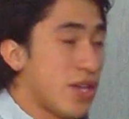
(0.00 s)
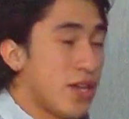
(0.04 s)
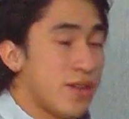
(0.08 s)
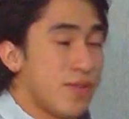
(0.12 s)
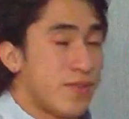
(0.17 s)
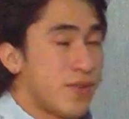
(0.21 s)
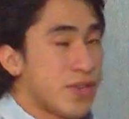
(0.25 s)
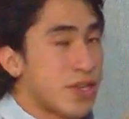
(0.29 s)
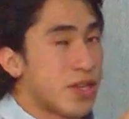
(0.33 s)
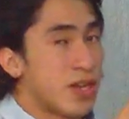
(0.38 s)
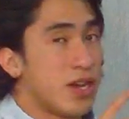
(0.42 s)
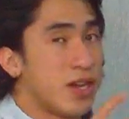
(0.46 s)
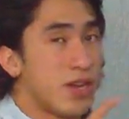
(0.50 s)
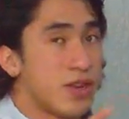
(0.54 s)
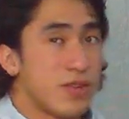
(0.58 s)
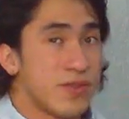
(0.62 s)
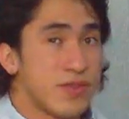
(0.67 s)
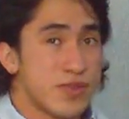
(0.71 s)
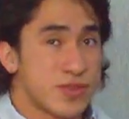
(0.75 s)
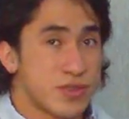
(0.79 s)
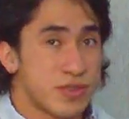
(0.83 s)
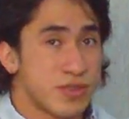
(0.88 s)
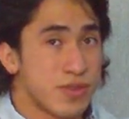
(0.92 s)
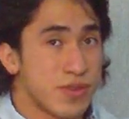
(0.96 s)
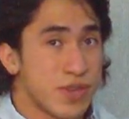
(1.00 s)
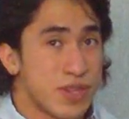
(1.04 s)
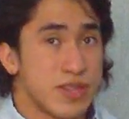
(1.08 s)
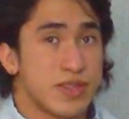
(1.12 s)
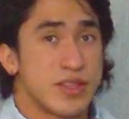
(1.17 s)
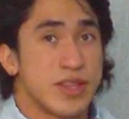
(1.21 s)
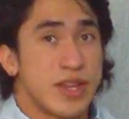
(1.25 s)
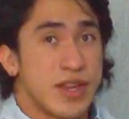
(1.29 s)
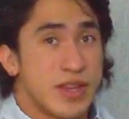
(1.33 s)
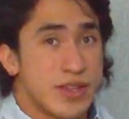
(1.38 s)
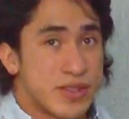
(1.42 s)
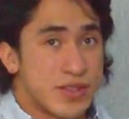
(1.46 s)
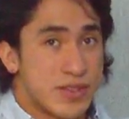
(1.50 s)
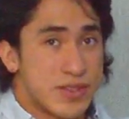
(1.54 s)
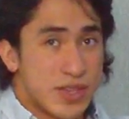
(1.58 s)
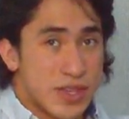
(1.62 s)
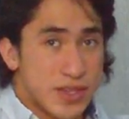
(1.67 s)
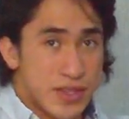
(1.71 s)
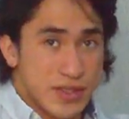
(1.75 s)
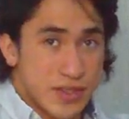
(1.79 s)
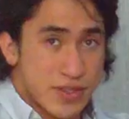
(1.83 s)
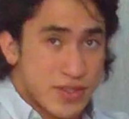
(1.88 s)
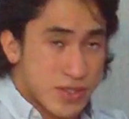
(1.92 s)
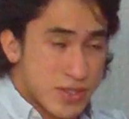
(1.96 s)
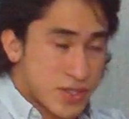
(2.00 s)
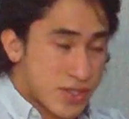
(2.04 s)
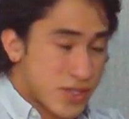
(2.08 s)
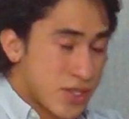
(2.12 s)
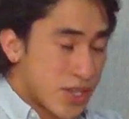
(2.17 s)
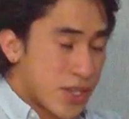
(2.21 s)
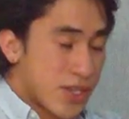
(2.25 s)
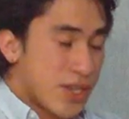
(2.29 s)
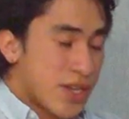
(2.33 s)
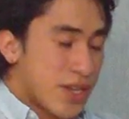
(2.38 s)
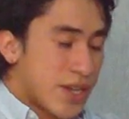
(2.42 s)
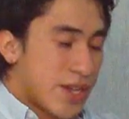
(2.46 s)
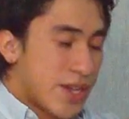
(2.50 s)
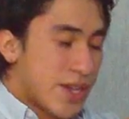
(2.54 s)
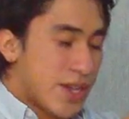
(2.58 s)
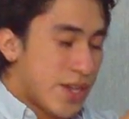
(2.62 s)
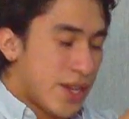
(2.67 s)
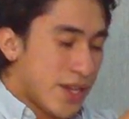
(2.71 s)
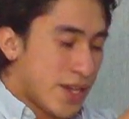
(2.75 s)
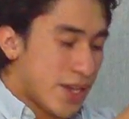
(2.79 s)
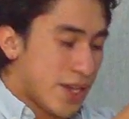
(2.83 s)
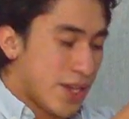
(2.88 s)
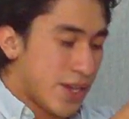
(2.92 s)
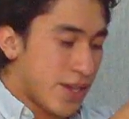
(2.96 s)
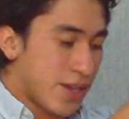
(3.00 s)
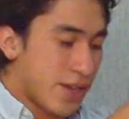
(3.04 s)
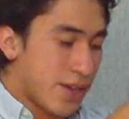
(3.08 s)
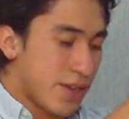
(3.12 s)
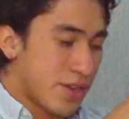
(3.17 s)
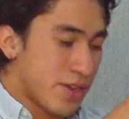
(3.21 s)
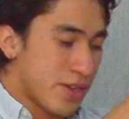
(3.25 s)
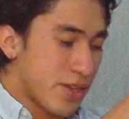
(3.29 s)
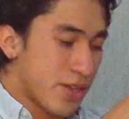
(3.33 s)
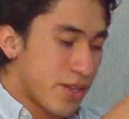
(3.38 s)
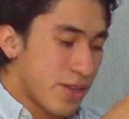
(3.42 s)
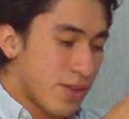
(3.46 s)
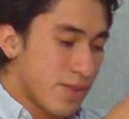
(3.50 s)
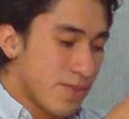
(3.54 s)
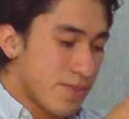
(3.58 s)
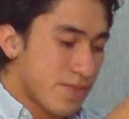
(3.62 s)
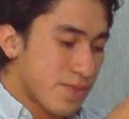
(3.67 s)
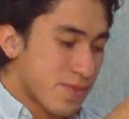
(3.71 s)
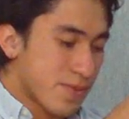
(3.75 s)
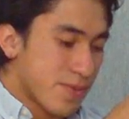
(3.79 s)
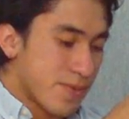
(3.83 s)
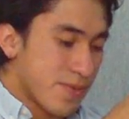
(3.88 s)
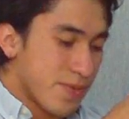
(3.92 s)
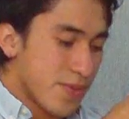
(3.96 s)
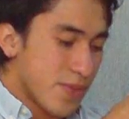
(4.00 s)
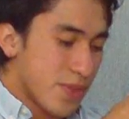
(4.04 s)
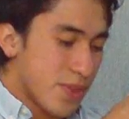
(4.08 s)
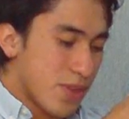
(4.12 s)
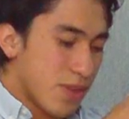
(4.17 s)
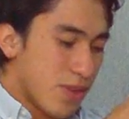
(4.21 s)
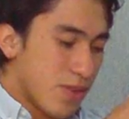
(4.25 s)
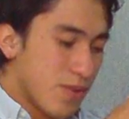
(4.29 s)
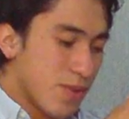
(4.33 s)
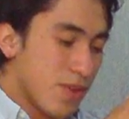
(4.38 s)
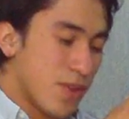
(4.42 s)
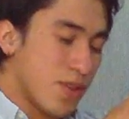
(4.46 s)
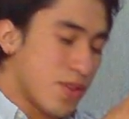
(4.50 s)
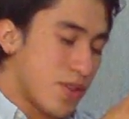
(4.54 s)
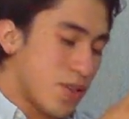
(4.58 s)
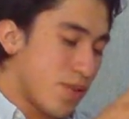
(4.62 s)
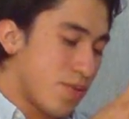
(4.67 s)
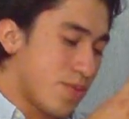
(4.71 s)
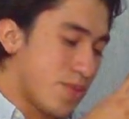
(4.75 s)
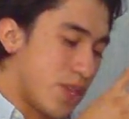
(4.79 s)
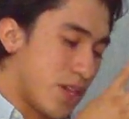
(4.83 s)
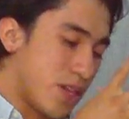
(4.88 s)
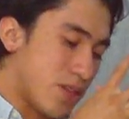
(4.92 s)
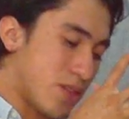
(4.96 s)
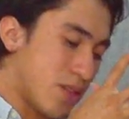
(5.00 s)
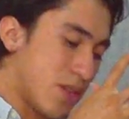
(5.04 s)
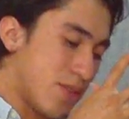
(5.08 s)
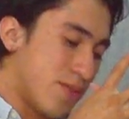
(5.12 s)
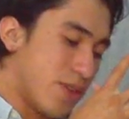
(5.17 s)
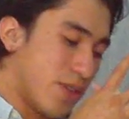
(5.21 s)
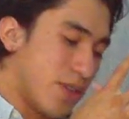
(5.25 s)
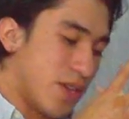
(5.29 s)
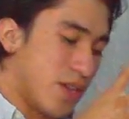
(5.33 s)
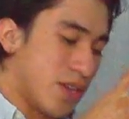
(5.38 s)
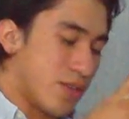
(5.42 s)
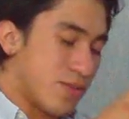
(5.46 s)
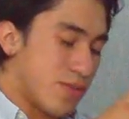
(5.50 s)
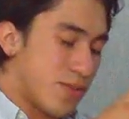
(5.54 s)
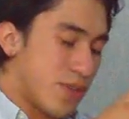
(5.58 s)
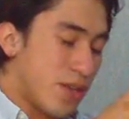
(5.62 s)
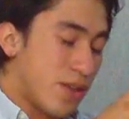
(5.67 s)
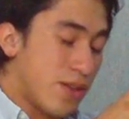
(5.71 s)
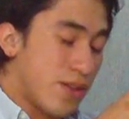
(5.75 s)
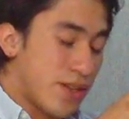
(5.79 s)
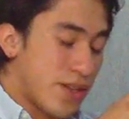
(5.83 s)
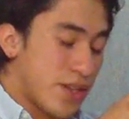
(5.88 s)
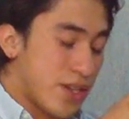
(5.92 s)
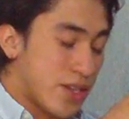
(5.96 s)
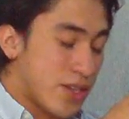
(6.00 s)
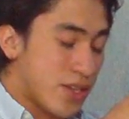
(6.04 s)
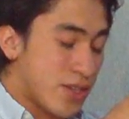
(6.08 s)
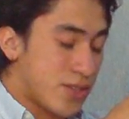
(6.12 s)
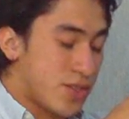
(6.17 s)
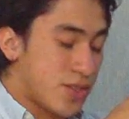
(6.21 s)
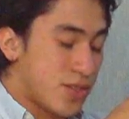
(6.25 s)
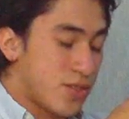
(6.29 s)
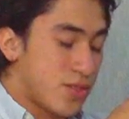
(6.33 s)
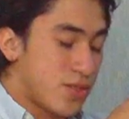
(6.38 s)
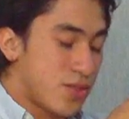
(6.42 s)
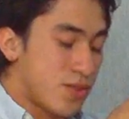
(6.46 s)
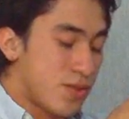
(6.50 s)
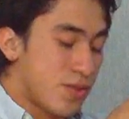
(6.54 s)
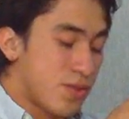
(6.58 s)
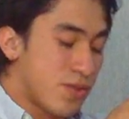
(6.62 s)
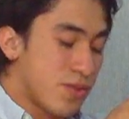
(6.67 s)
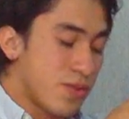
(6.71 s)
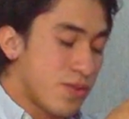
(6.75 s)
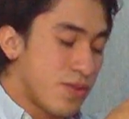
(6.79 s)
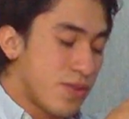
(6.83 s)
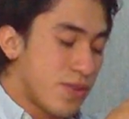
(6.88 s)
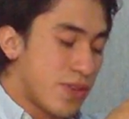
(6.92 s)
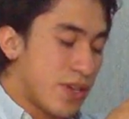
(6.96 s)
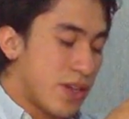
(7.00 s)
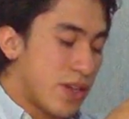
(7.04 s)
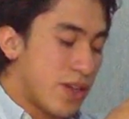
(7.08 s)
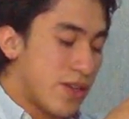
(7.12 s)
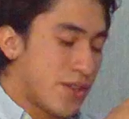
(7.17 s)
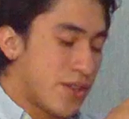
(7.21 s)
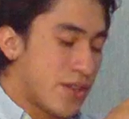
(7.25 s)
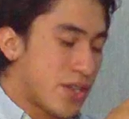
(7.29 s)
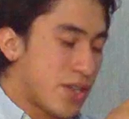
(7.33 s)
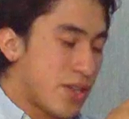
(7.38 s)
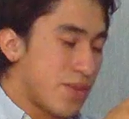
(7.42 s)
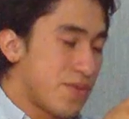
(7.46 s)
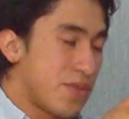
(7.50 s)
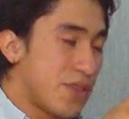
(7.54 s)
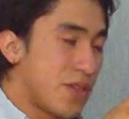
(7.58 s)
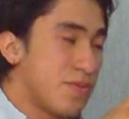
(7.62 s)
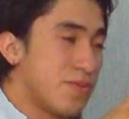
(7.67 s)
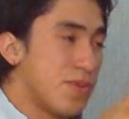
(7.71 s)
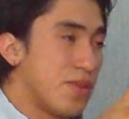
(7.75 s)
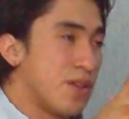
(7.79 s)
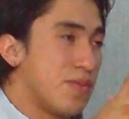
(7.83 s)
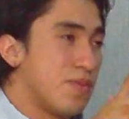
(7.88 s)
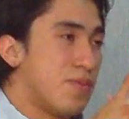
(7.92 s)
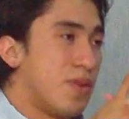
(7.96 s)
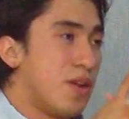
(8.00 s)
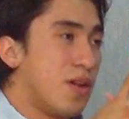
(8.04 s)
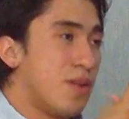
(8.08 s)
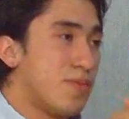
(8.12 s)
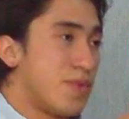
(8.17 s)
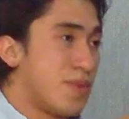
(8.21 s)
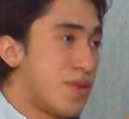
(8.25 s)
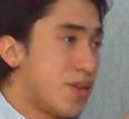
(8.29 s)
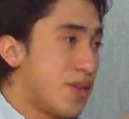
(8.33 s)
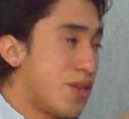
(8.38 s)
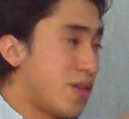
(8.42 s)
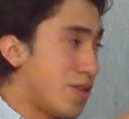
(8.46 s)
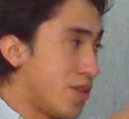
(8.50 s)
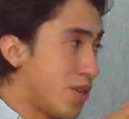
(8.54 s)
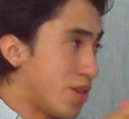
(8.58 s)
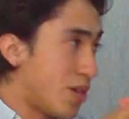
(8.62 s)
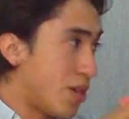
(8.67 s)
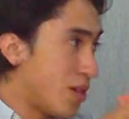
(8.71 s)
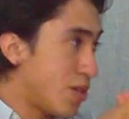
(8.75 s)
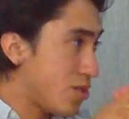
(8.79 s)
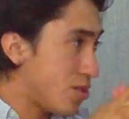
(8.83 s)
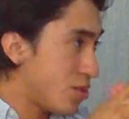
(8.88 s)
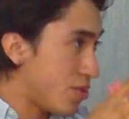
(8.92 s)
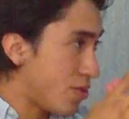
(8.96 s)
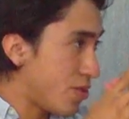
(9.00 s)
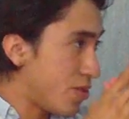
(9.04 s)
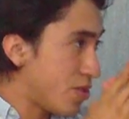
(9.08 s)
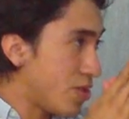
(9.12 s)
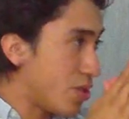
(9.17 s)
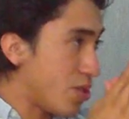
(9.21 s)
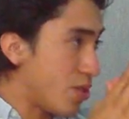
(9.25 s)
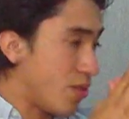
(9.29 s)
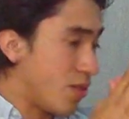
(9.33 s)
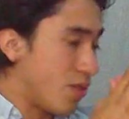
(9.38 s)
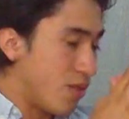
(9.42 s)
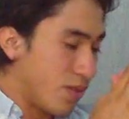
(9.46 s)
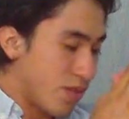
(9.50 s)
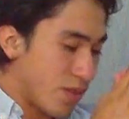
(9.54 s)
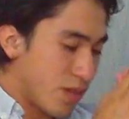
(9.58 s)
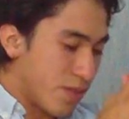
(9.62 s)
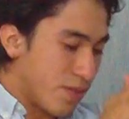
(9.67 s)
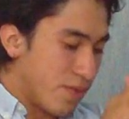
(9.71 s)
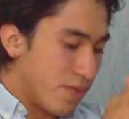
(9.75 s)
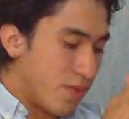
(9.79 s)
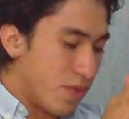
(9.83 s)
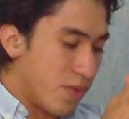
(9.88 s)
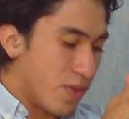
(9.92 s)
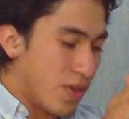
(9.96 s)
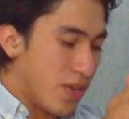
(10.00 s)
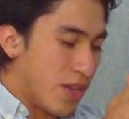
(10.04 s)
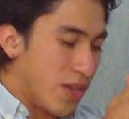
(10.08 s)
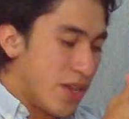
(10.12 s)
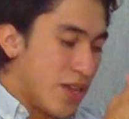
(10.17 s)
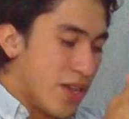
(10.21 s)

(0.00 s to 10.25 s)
every kind of student that exists, and well, the objective as well is to give them the proper education they're looking for.